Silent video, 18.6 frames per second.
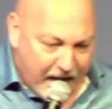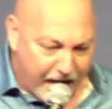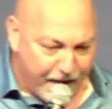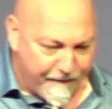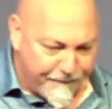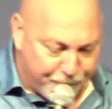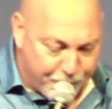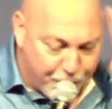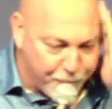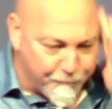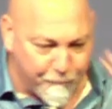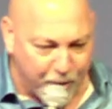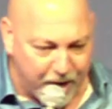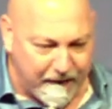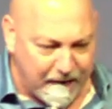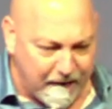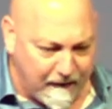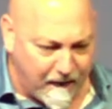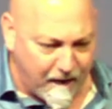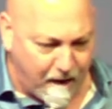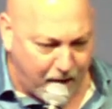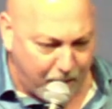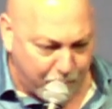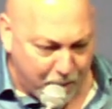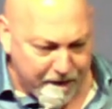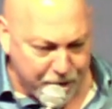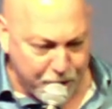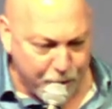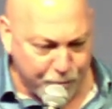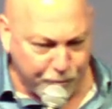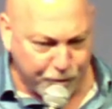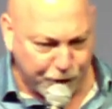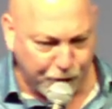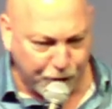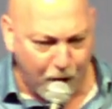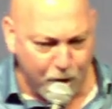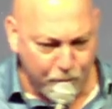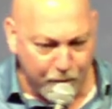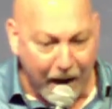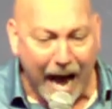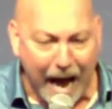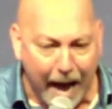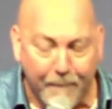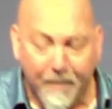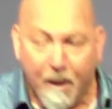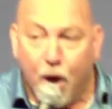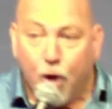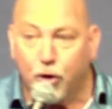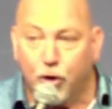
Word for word: if you realize when you showed up,